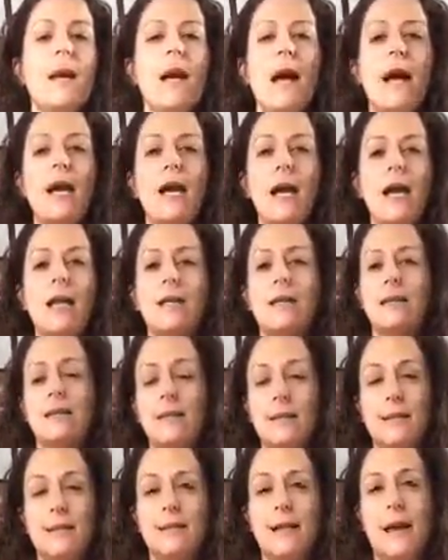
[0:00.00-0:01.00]
And
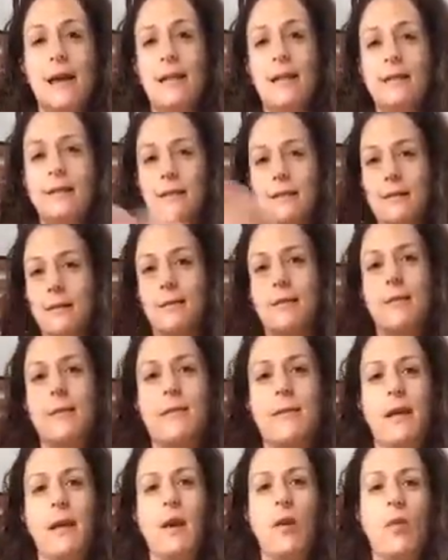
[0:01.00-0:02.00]
since this seems to
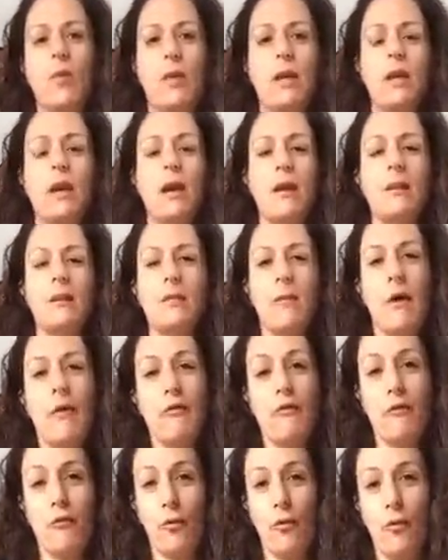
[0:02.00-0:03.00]
be a weekend
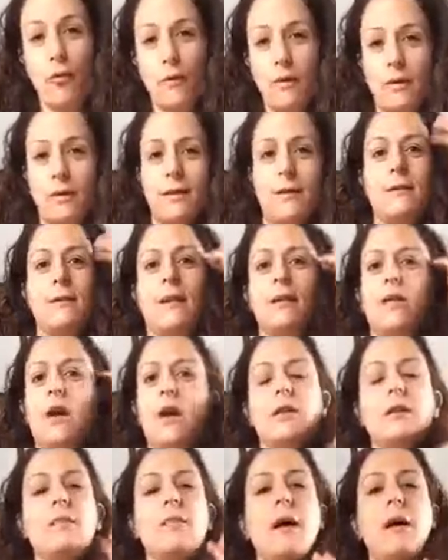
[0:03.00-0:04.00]
about food, since I
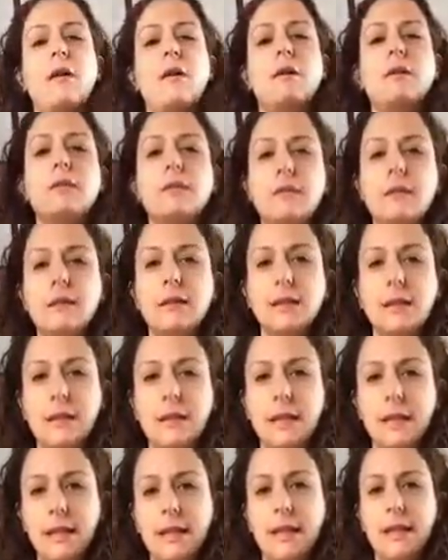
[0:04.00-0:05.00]
talked about clean
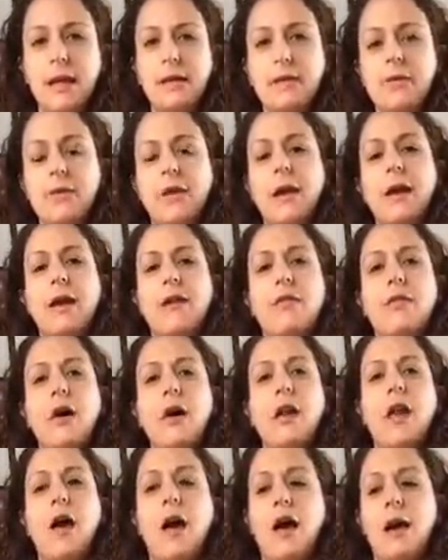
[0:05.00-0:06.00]
eating yesterday, I
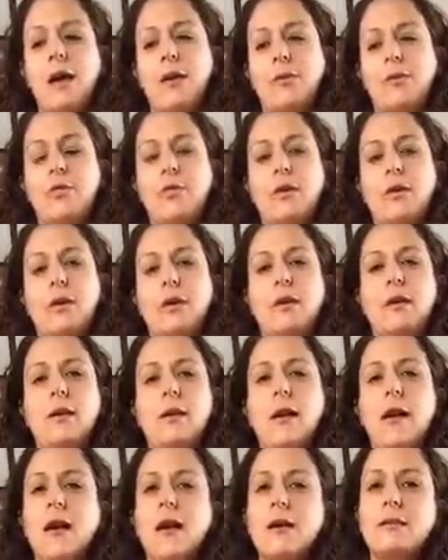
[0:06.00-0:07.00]
thought I would
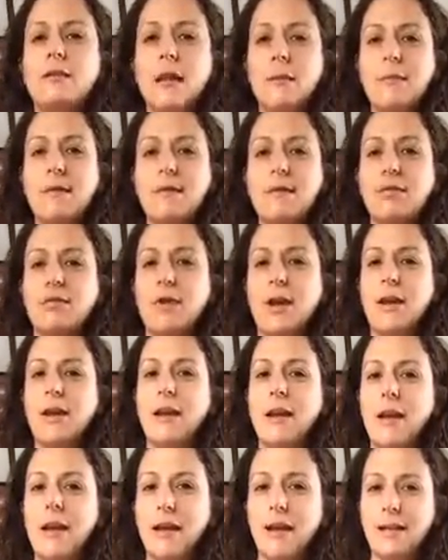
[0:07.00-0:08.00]

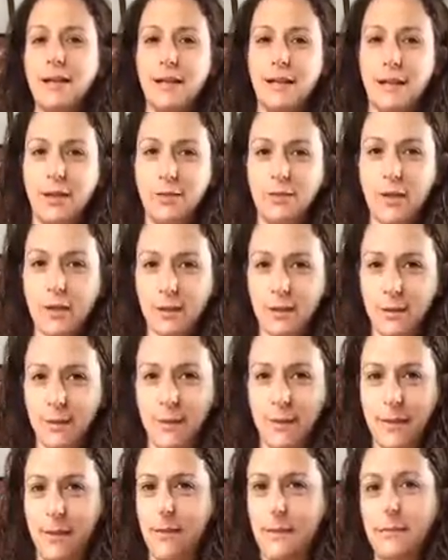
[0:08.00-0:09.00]
demonstrate a clean
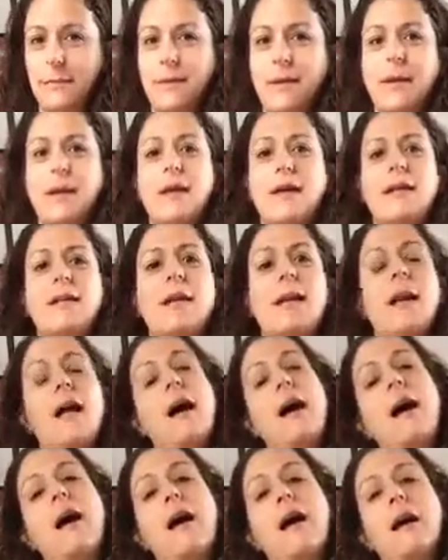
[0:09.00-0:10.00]
recipe that
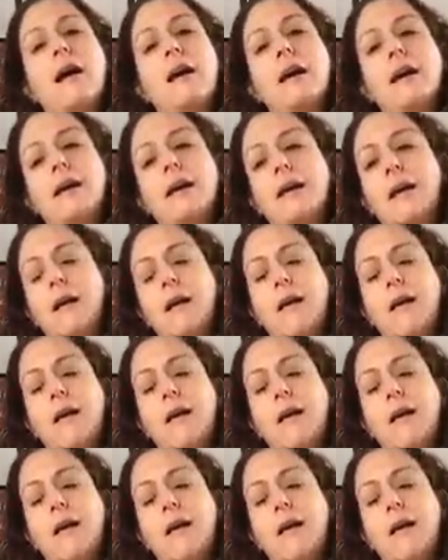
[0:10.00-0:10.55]
I